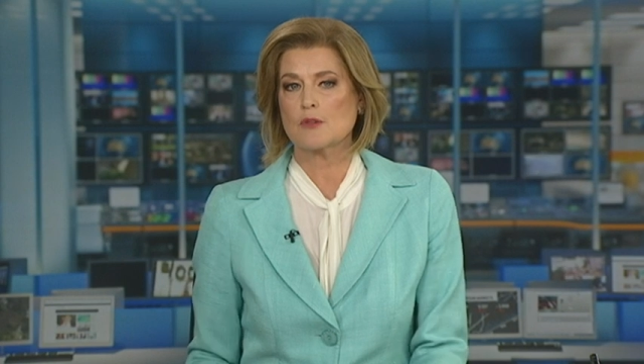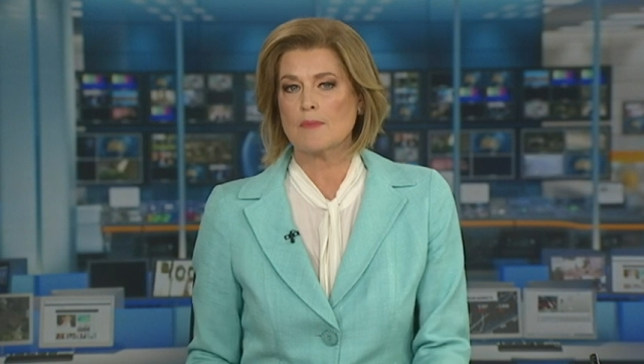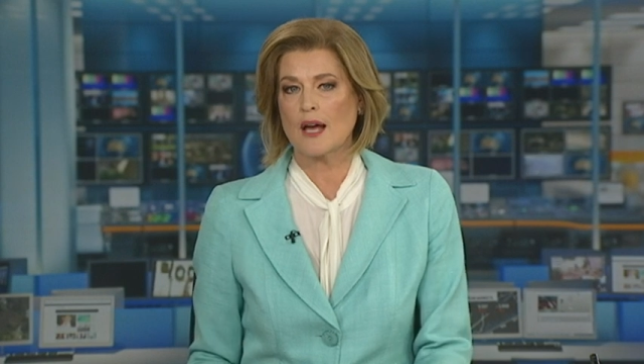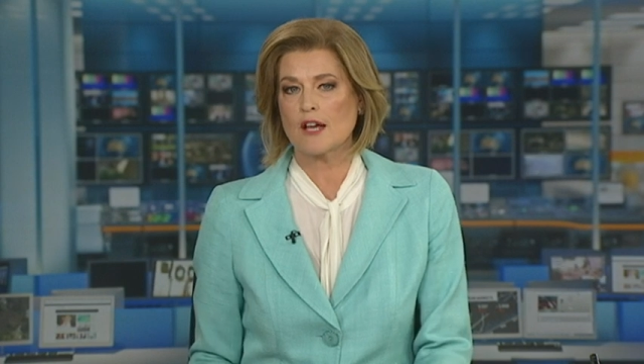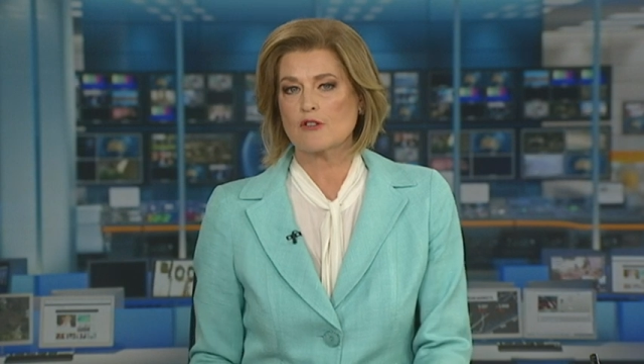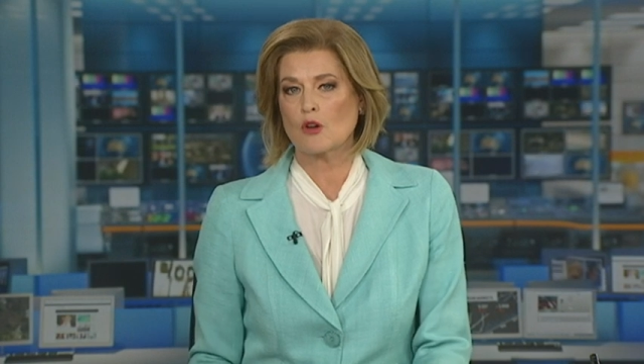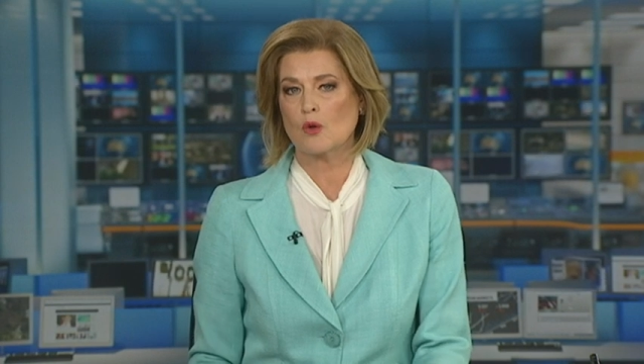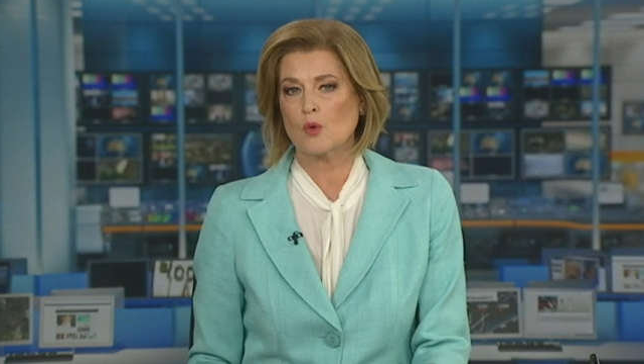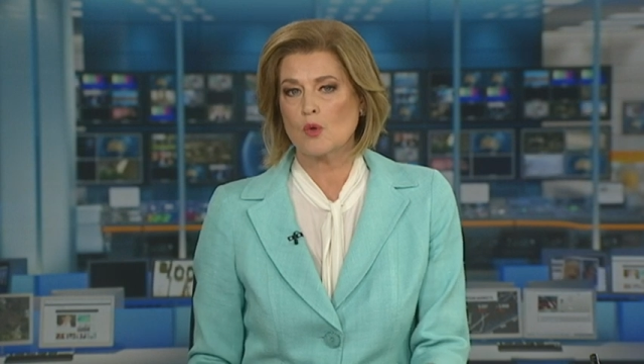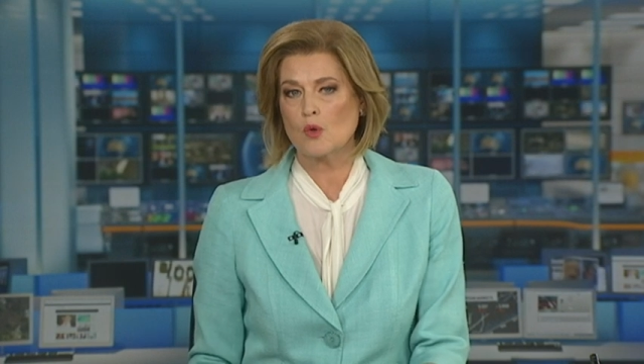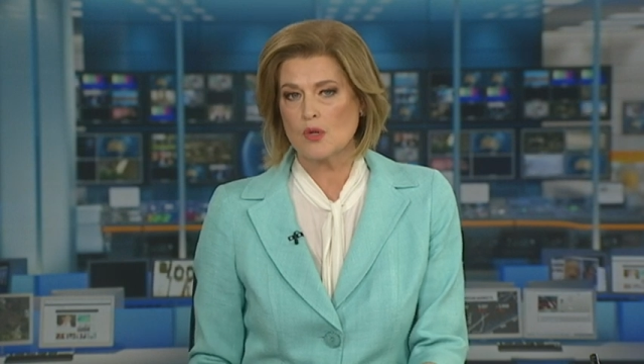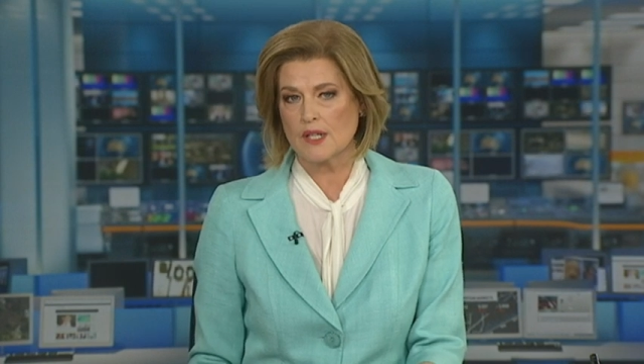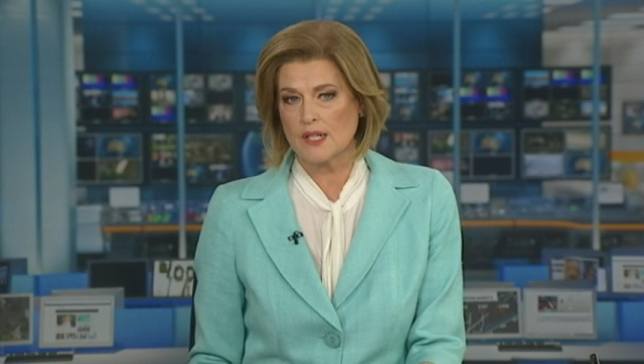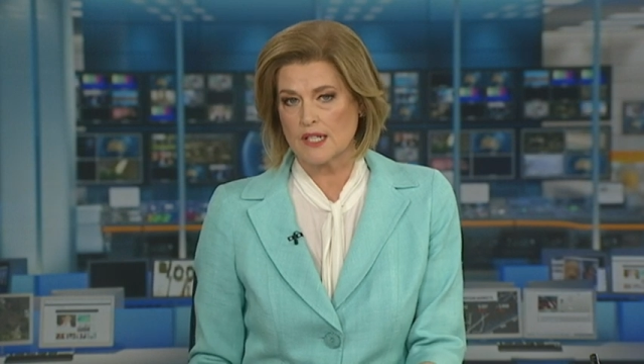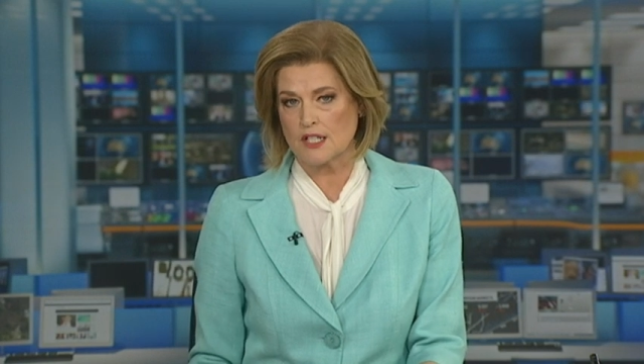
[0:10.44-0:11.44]

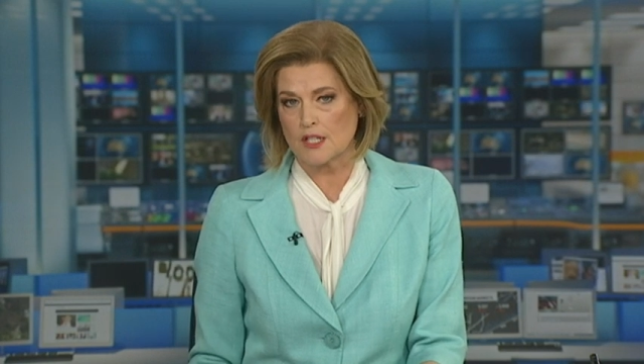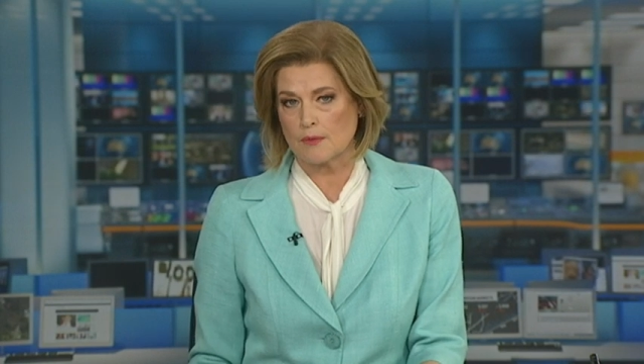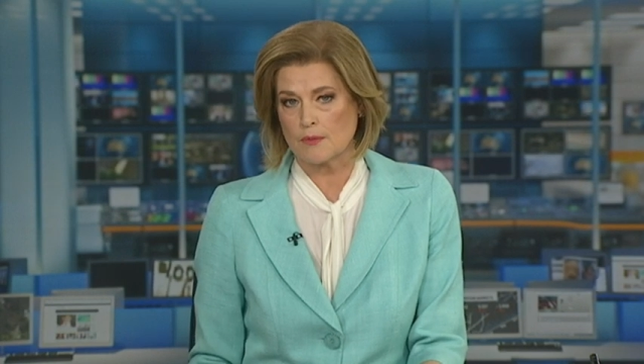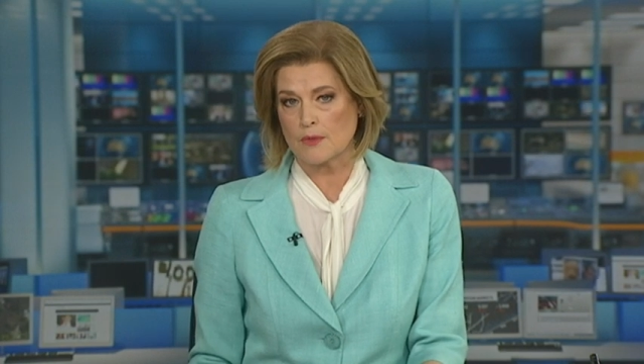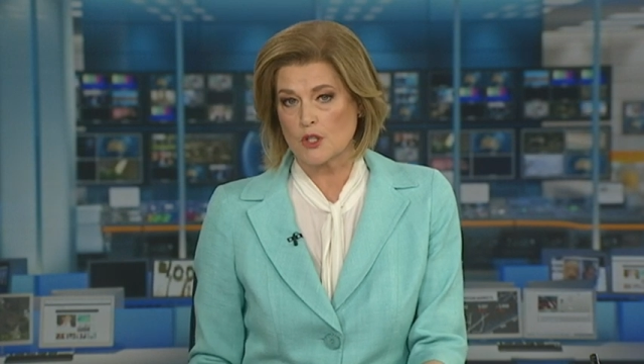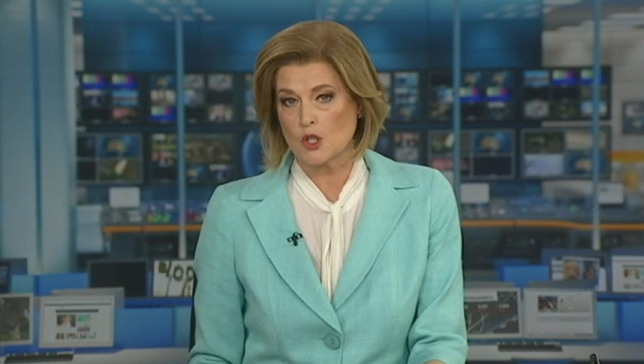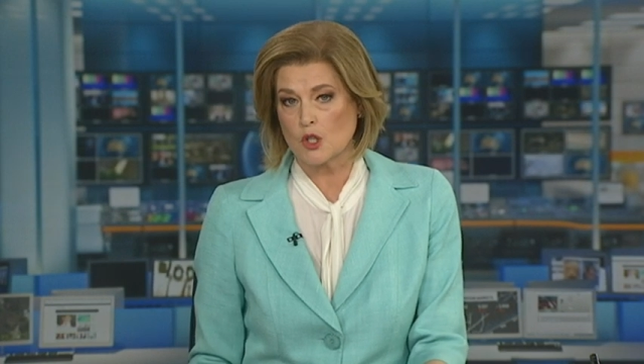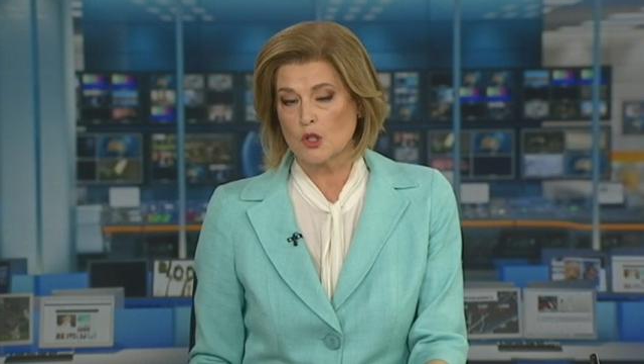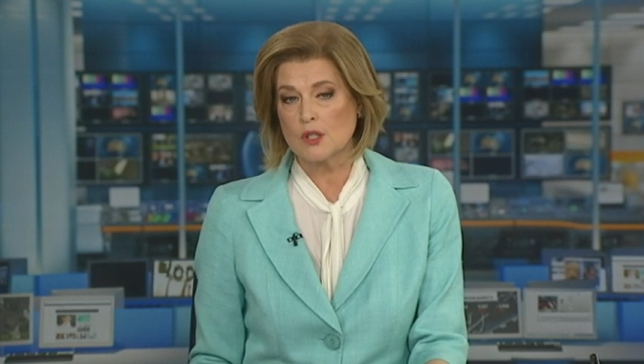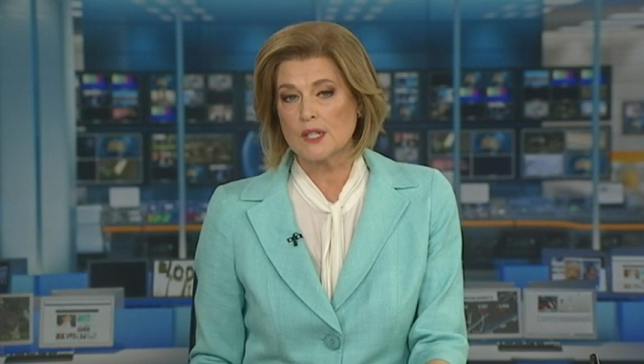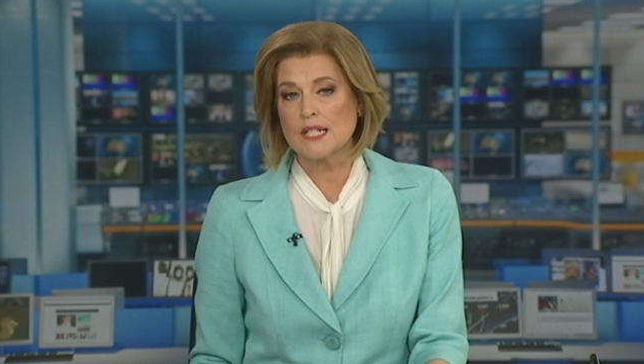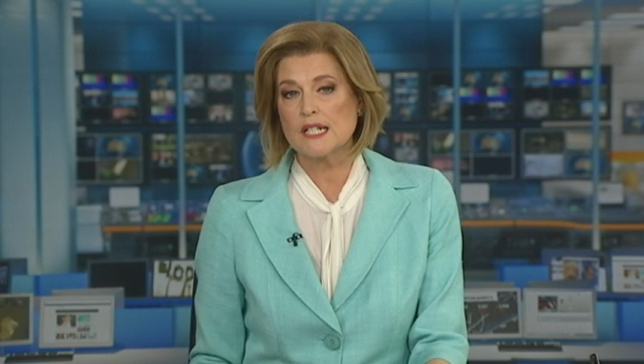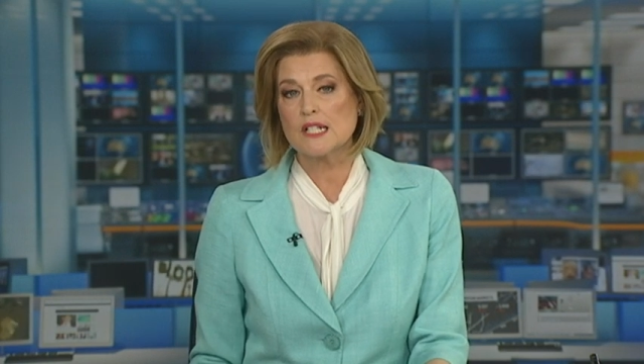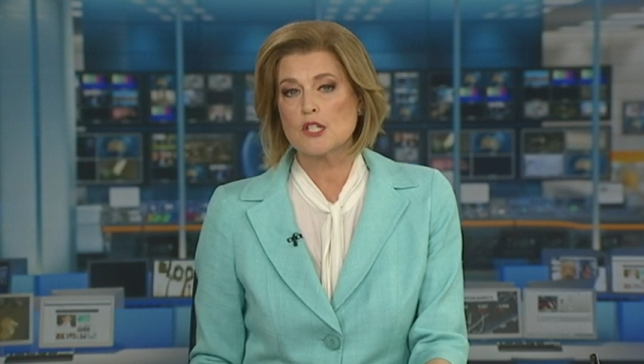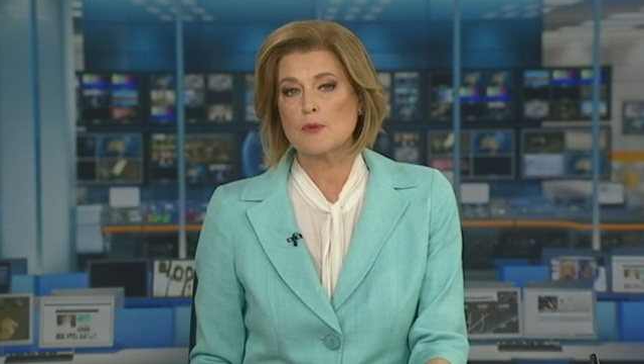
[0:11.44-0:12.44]
microorganisms could lead